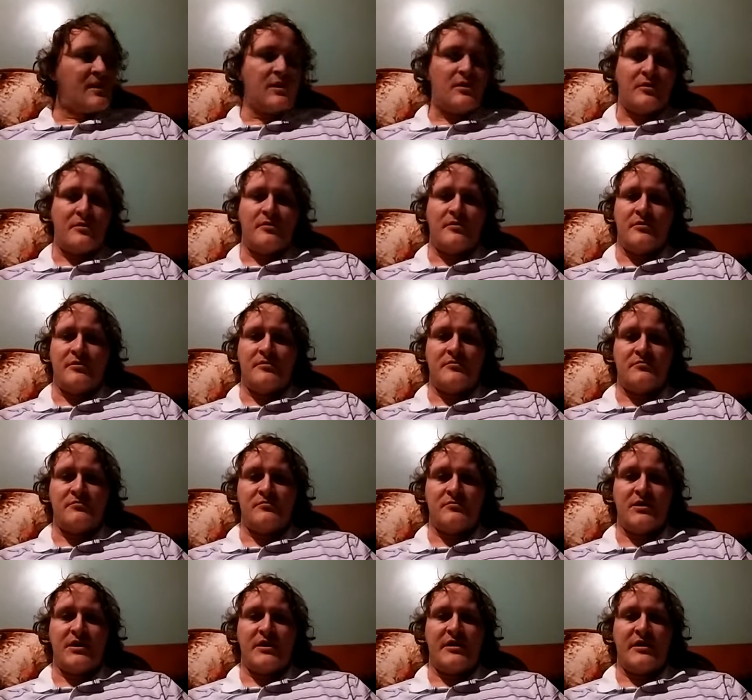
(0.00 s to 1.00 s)
I don't know,
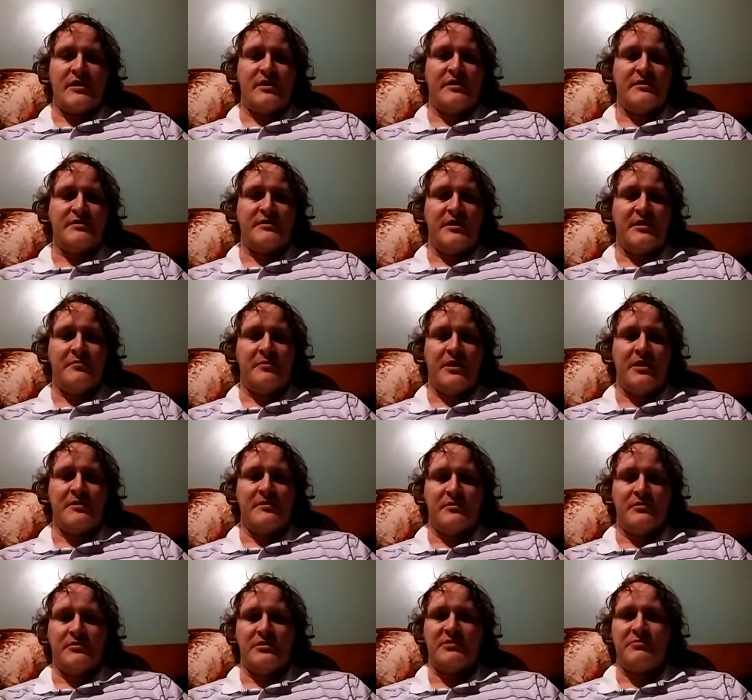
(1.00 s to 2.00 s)
it kind of sent me
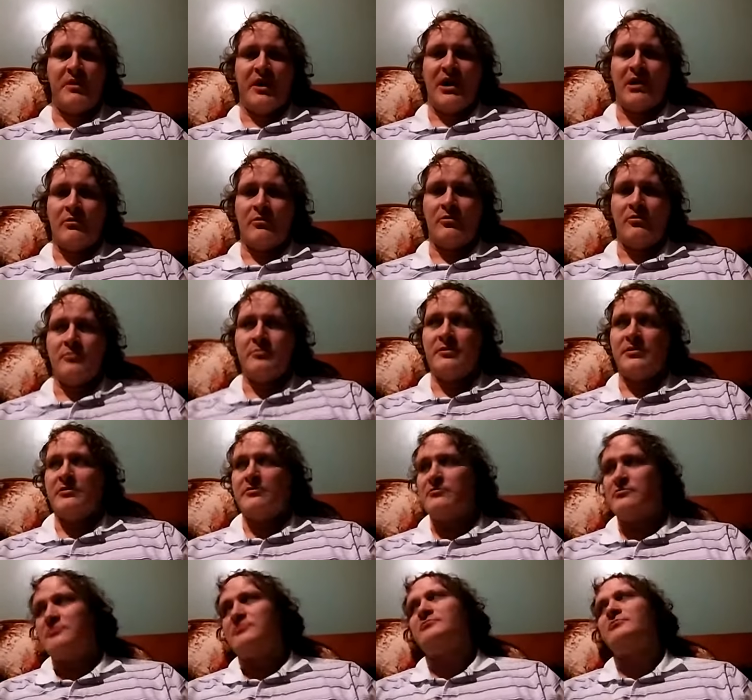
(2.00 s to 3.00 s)
into a spiral, but
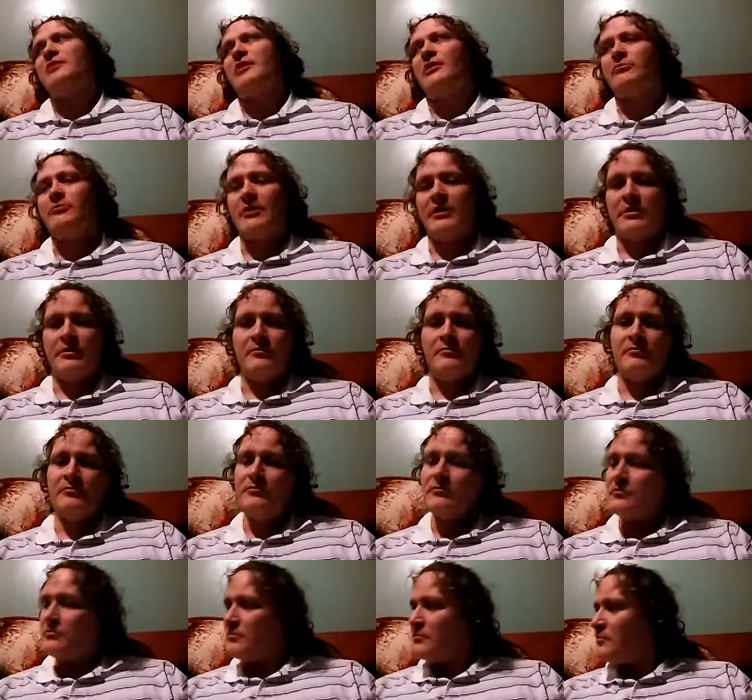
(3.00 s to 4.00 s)
I read
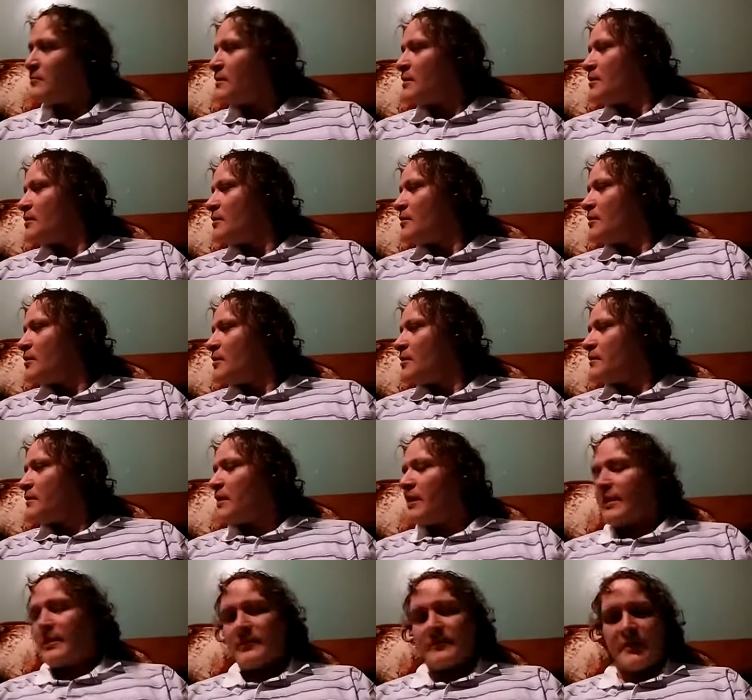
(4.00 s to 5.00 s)

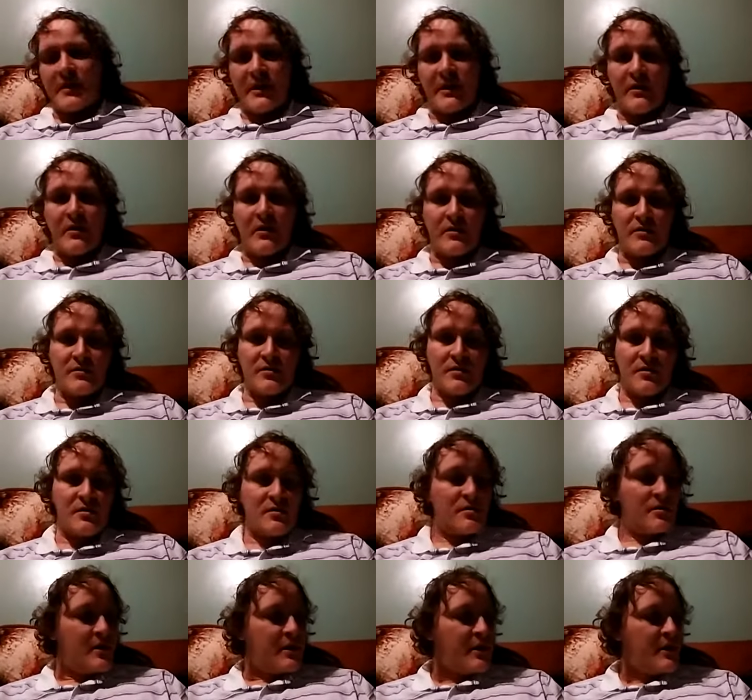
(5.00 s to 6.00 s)
The Hand of Chaos.
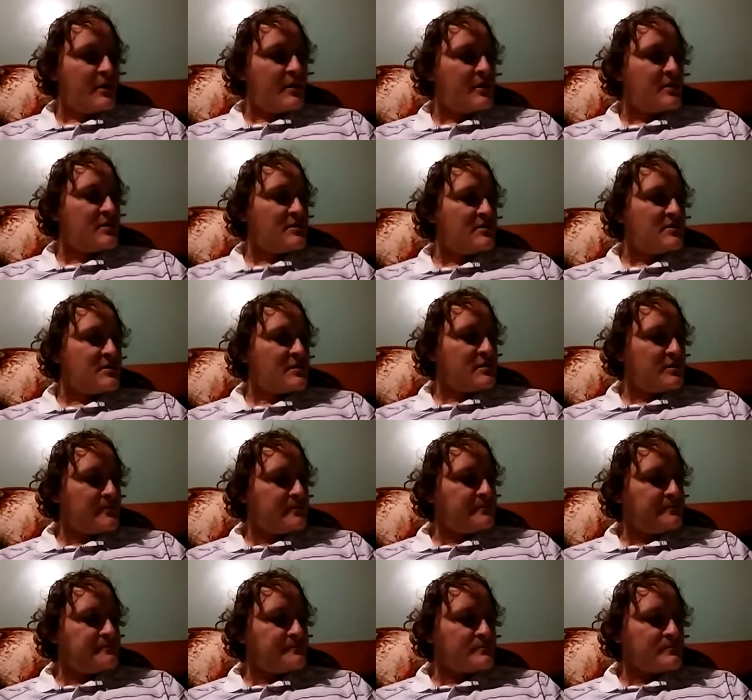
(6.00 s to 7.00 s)
It is,
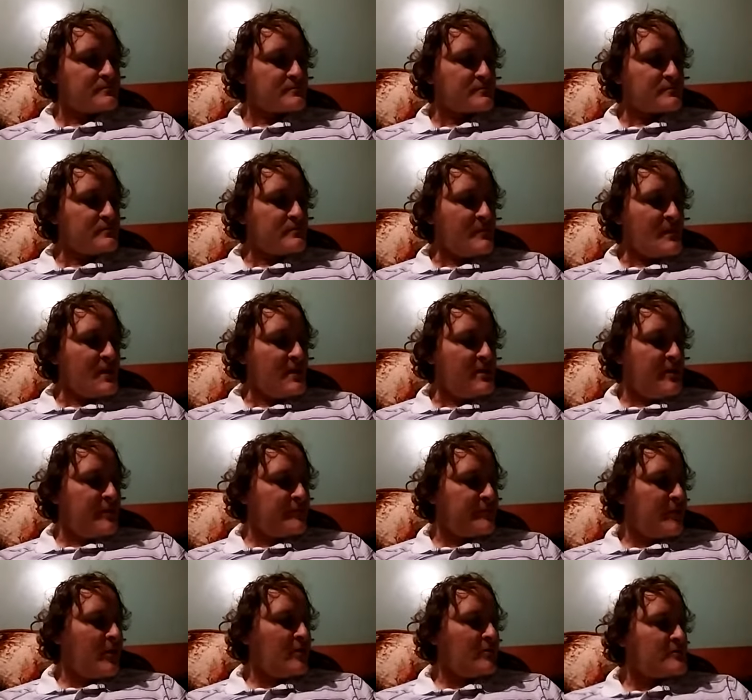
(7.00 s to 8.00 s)

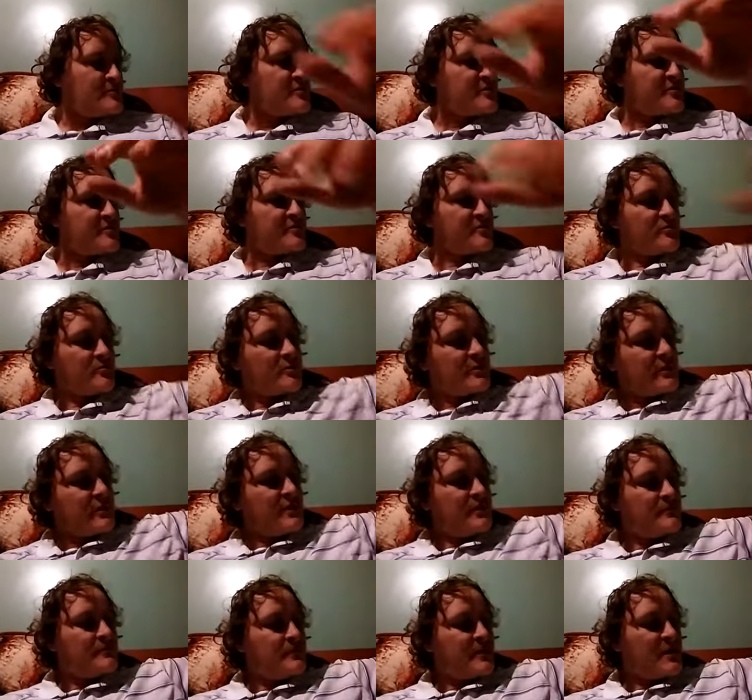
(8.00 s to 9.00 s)
it follows the
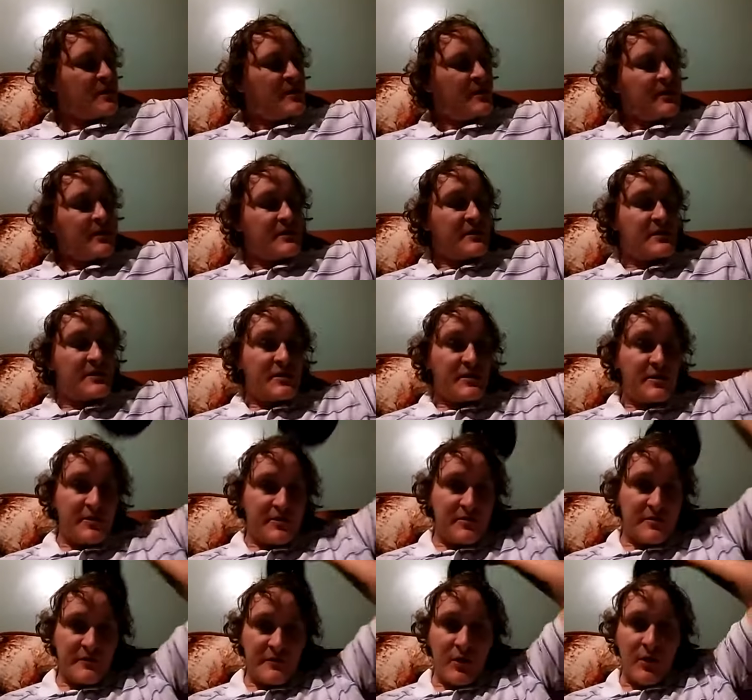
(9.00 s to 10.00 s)
story,
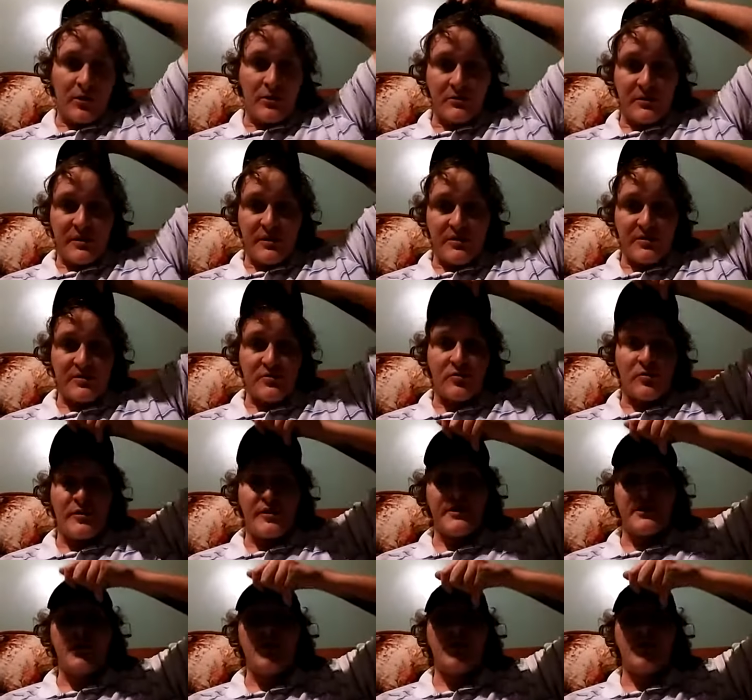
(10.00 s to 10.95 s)
continues following the story